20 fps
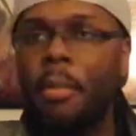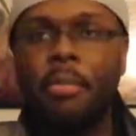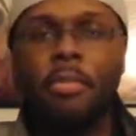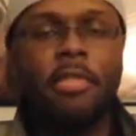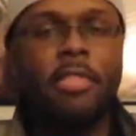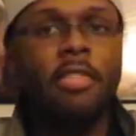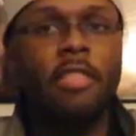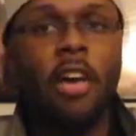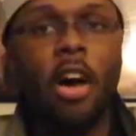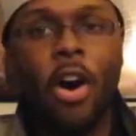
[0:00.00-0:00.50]

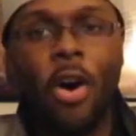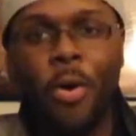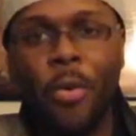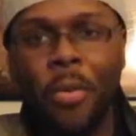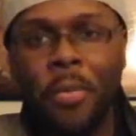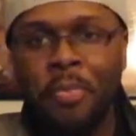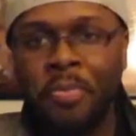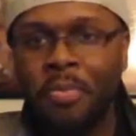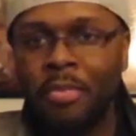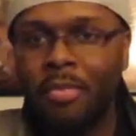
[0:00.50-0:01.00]

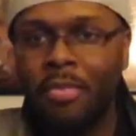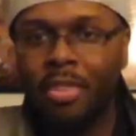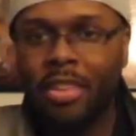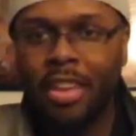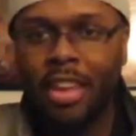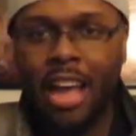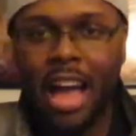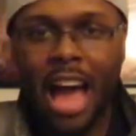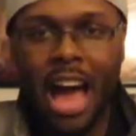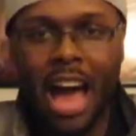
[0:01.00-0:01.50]
So
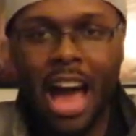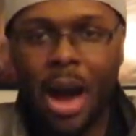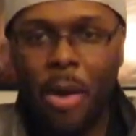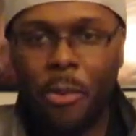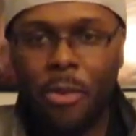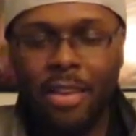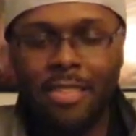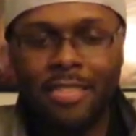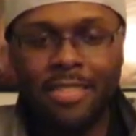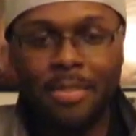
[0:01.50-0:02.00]
I
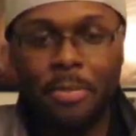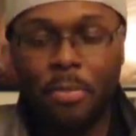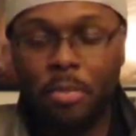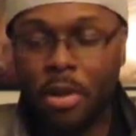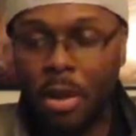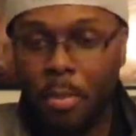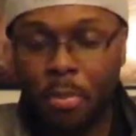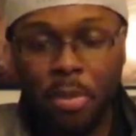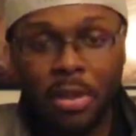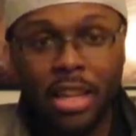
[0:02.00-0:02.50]
was
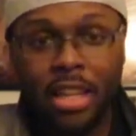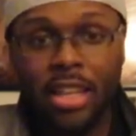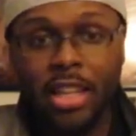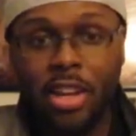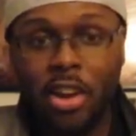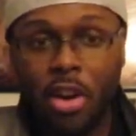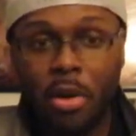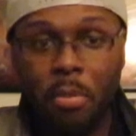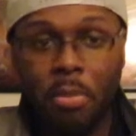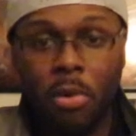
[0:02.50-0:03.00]

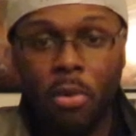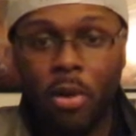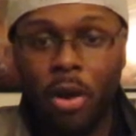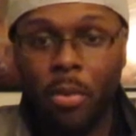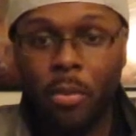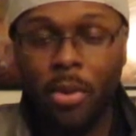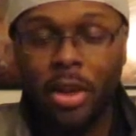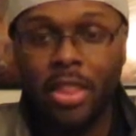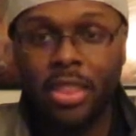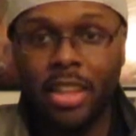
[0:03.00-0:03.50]
completely on
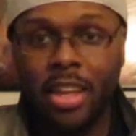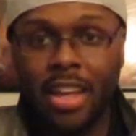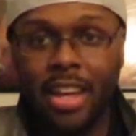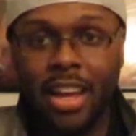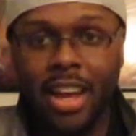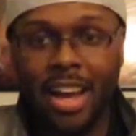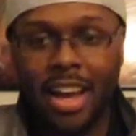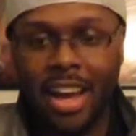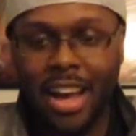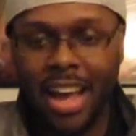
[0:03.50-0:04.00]
board with
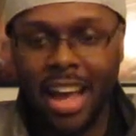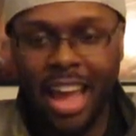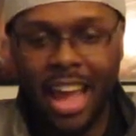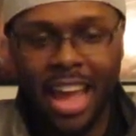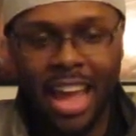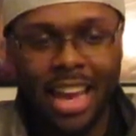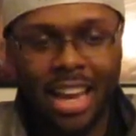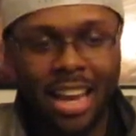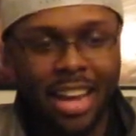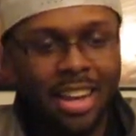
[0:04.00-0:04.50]
it.
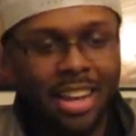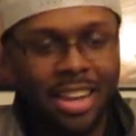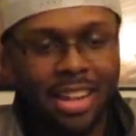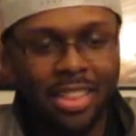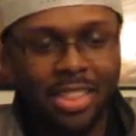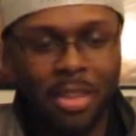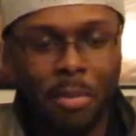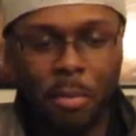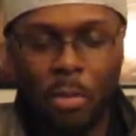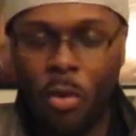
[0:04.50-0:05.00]

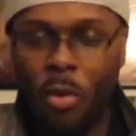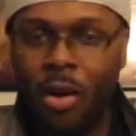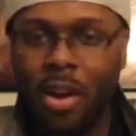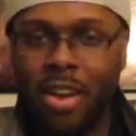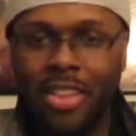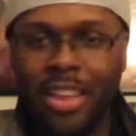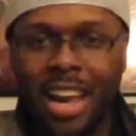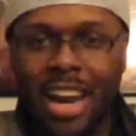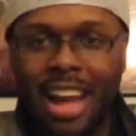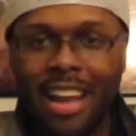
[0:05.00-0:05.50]
And the
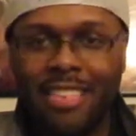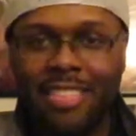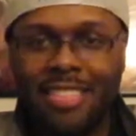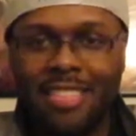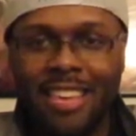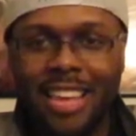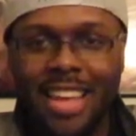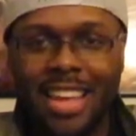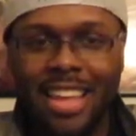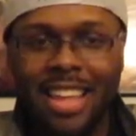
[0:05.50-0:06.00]
more that I
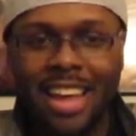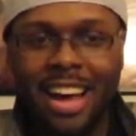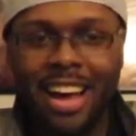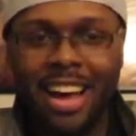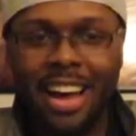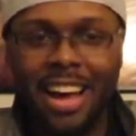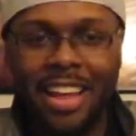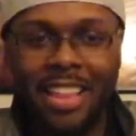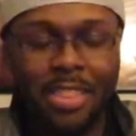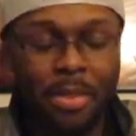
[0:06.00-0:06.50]
see,
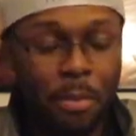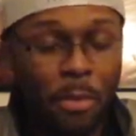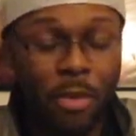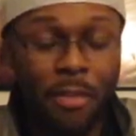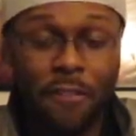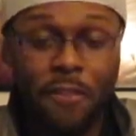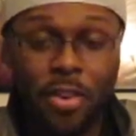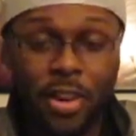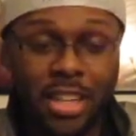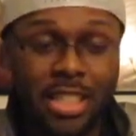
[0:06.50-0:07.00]
the
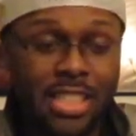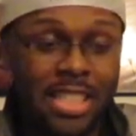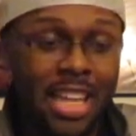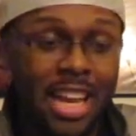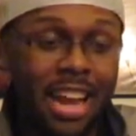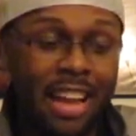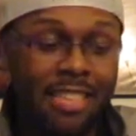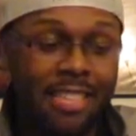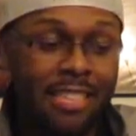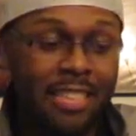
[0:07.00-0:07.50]
more footage
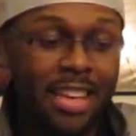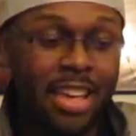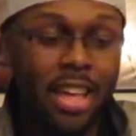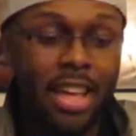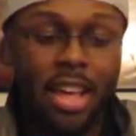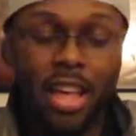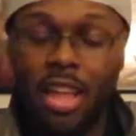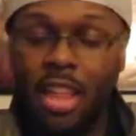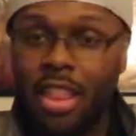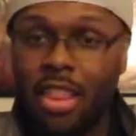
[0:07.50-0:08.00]
that I
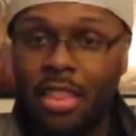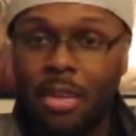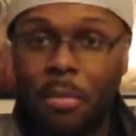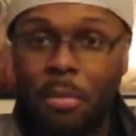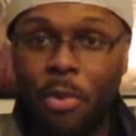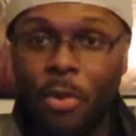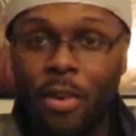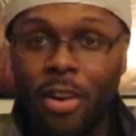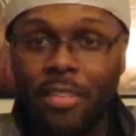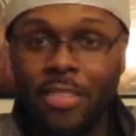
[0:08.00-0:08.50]
see, the
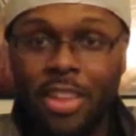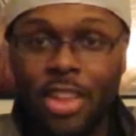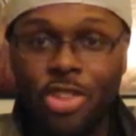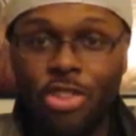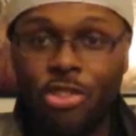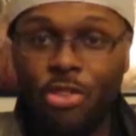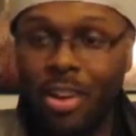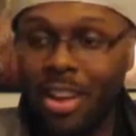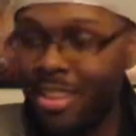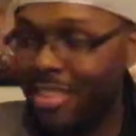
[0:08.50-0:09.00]
more of
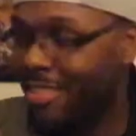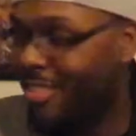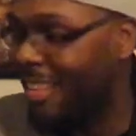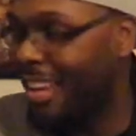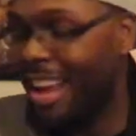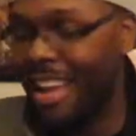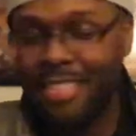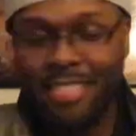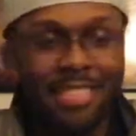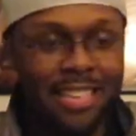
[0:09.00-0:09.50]
these trailers
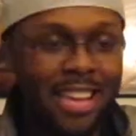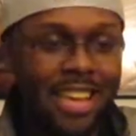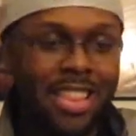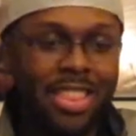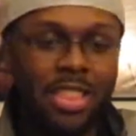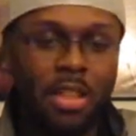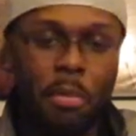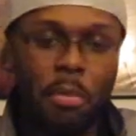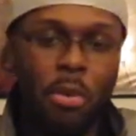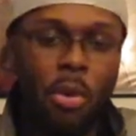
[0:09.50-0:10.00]
that I see,
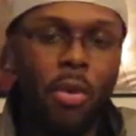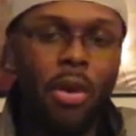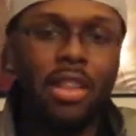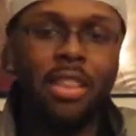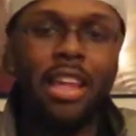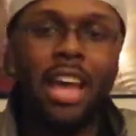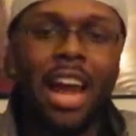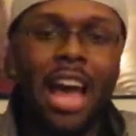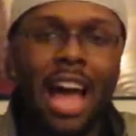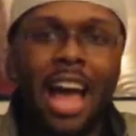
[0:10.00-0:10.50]
the
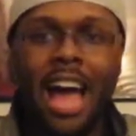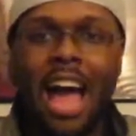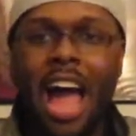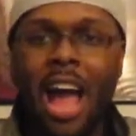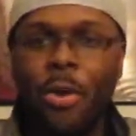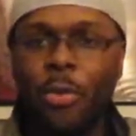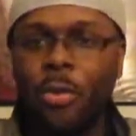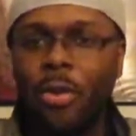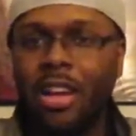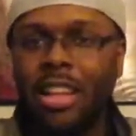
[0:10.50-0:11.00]
more that
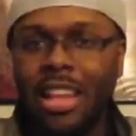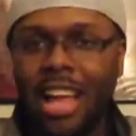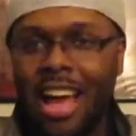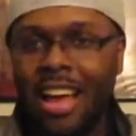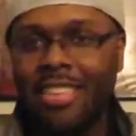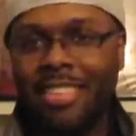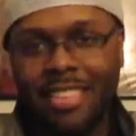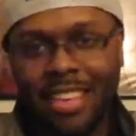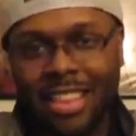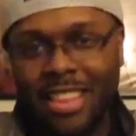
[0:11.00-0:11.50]
I
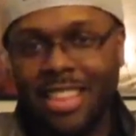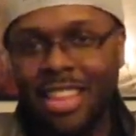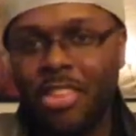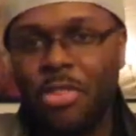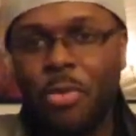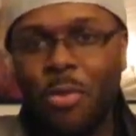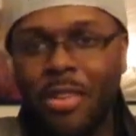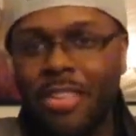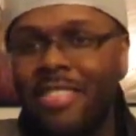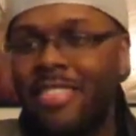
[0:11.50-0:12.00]
realize, like,
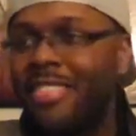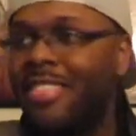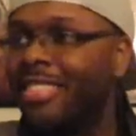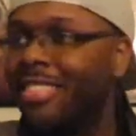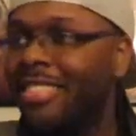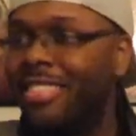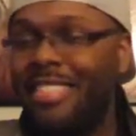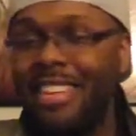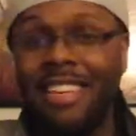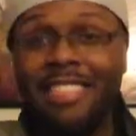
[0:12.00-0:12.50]

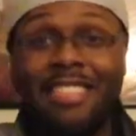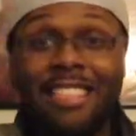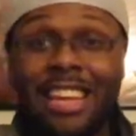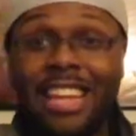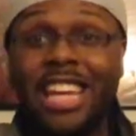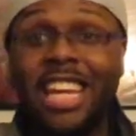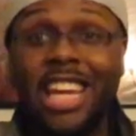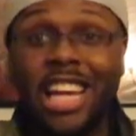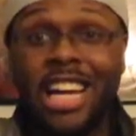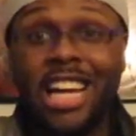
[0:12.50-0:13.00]

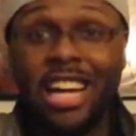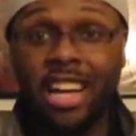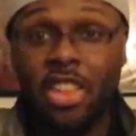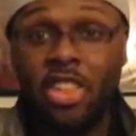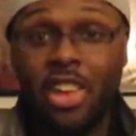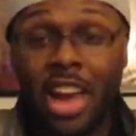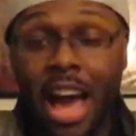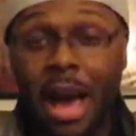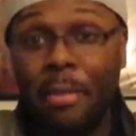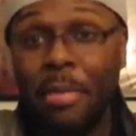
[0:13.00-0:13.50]
DC did a
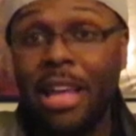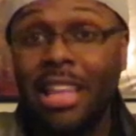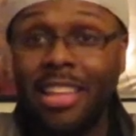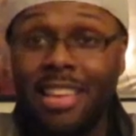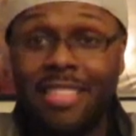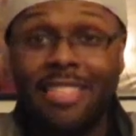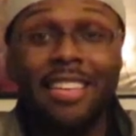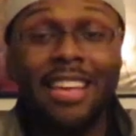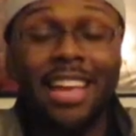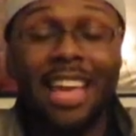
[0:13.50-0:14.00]
good job, at
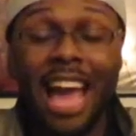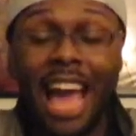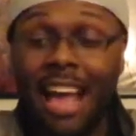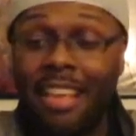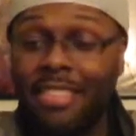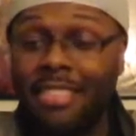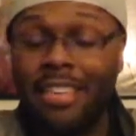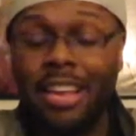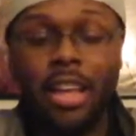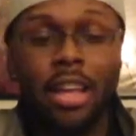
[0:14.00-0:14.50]
least in
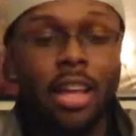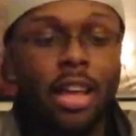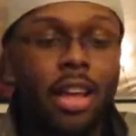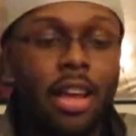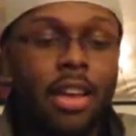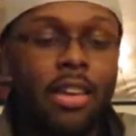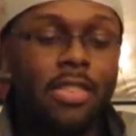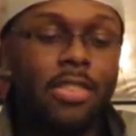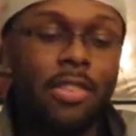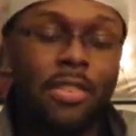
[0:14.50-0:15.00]
casting.
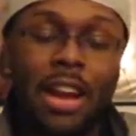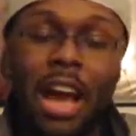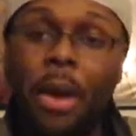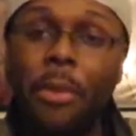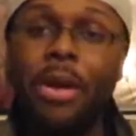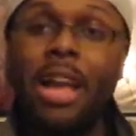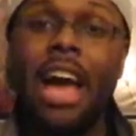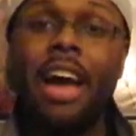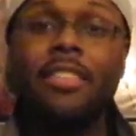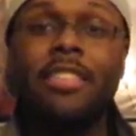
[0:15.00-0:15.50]
So
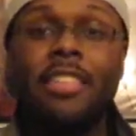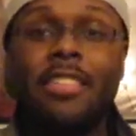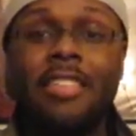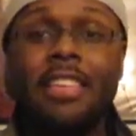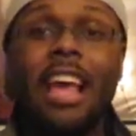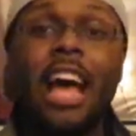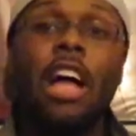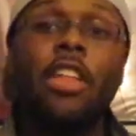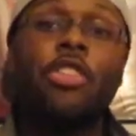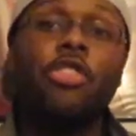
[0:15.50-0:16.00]
now we have to
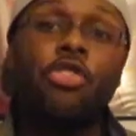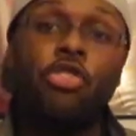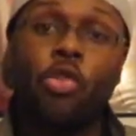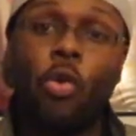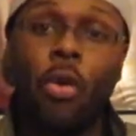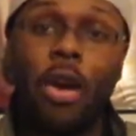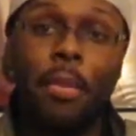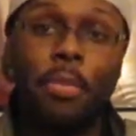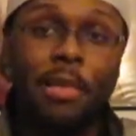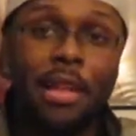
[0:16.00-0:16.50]
see how the
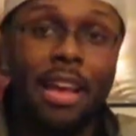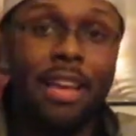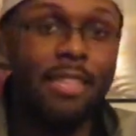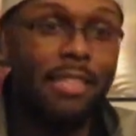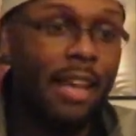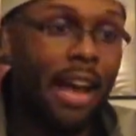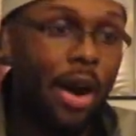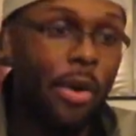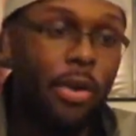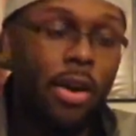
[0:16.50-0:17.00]
story
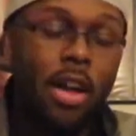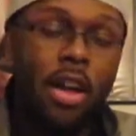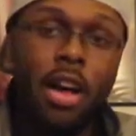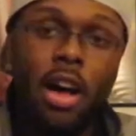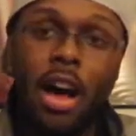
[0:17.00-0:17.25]
plays out.